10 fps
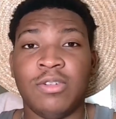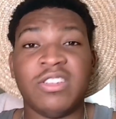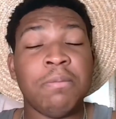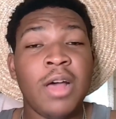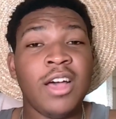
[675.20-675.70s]
which
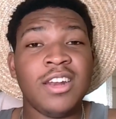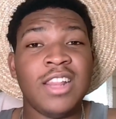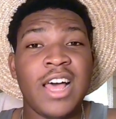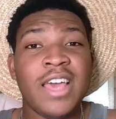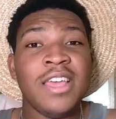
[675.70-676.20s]
I'm not gonna
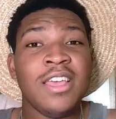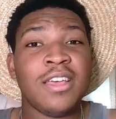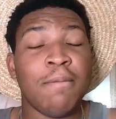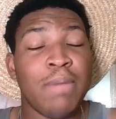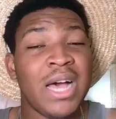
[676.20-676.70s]
lie,
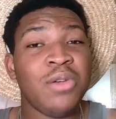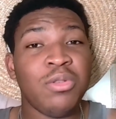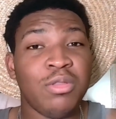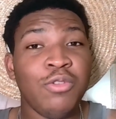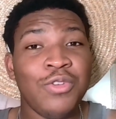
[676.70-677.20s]
combined
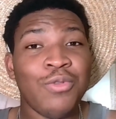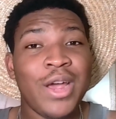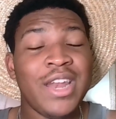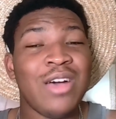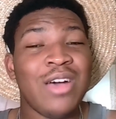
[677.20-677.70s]
with Luffy right
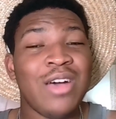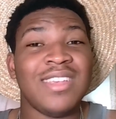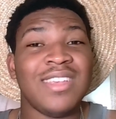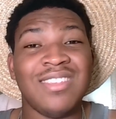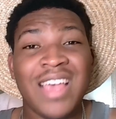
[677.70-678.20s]
now is
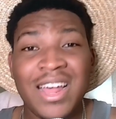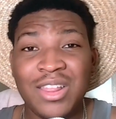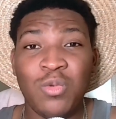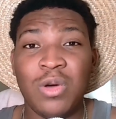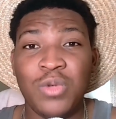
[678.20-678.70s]
exactly
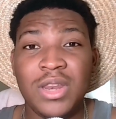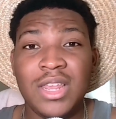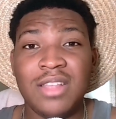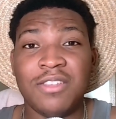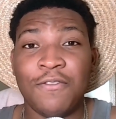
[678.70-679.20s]
what we
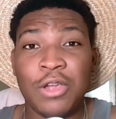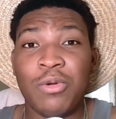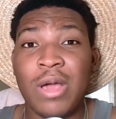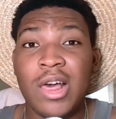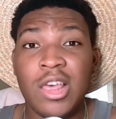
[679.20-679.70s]
need to
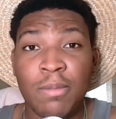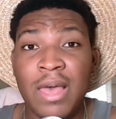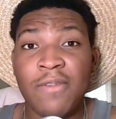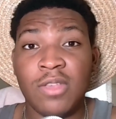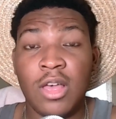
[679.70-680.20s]
figure out
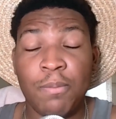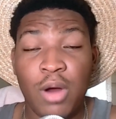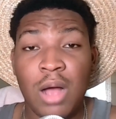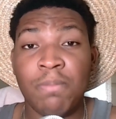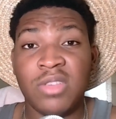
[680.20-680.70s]
Elbaf's
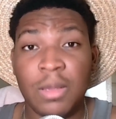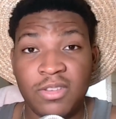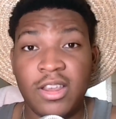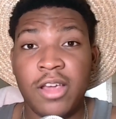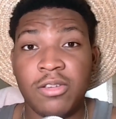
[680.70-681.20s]
problems
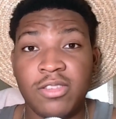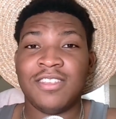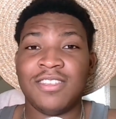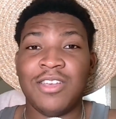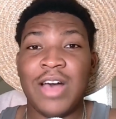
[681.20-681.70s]
upstairs.
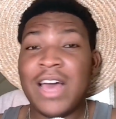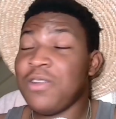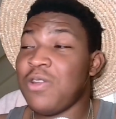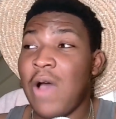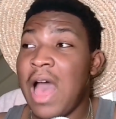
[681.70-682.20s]
So I
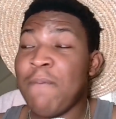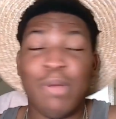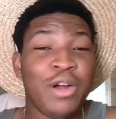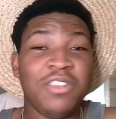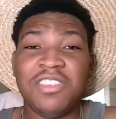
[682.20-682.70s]
don't know, I'm
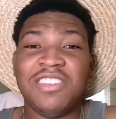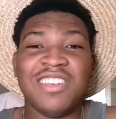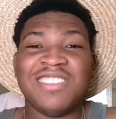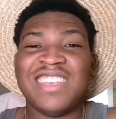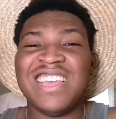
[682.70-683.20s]
personally
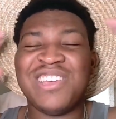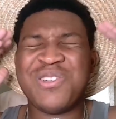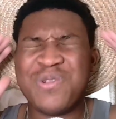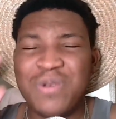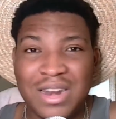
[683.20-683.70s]
just
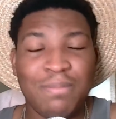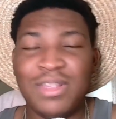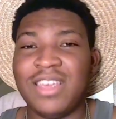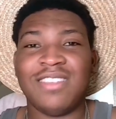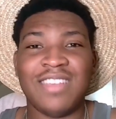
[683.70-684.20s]

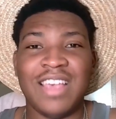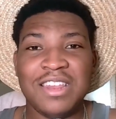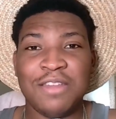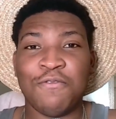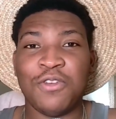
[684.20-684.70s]
incredibly
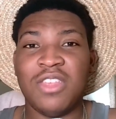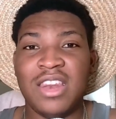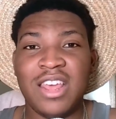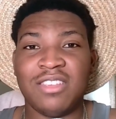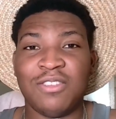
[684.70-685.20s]
excited for the
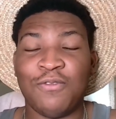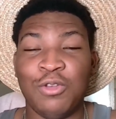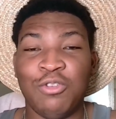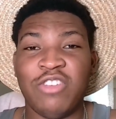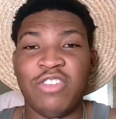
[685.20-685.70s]
next few
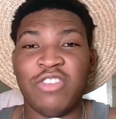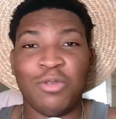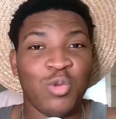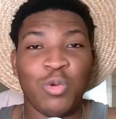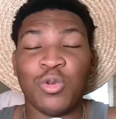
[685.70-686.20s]
chapters
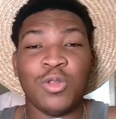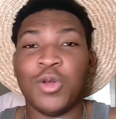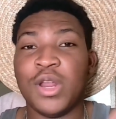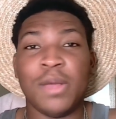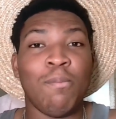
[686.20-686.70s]
where we're
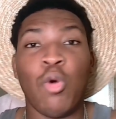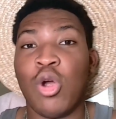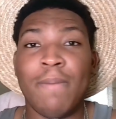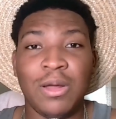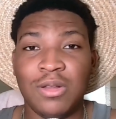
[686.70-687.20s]
learning more
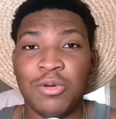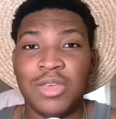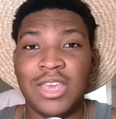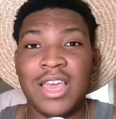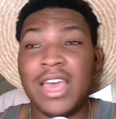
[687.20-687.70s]
about
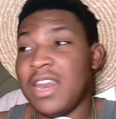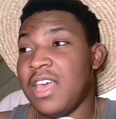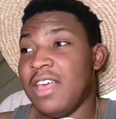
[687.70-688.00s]
Loki and